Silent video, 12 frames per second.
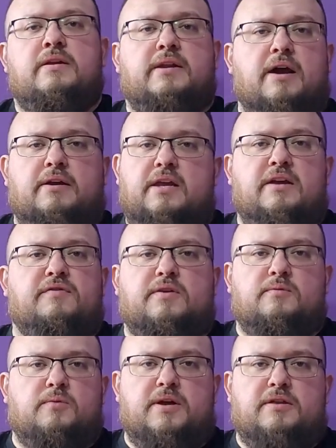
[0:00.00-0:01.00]
Now,
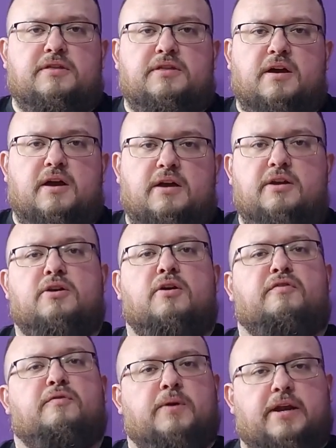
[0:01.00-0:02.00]
even with,
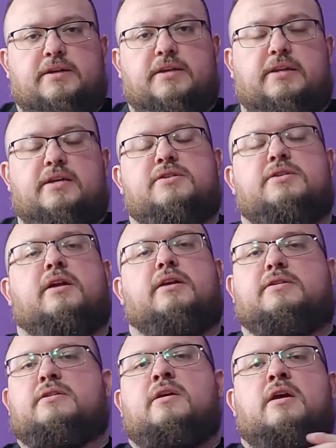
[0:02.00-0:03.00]
when I did these
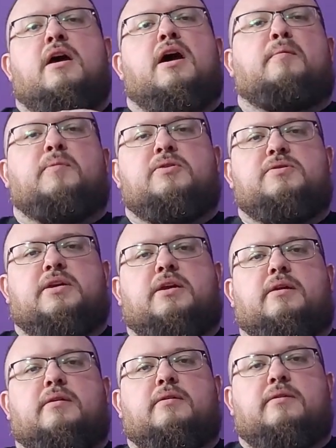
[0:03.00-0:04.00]
studies, I'm
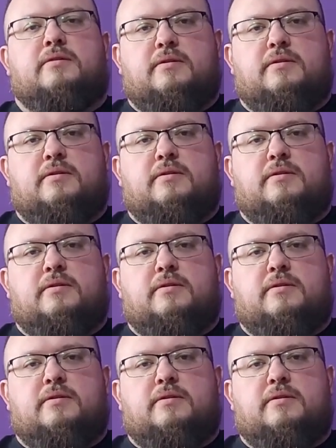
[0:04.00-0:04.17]
using,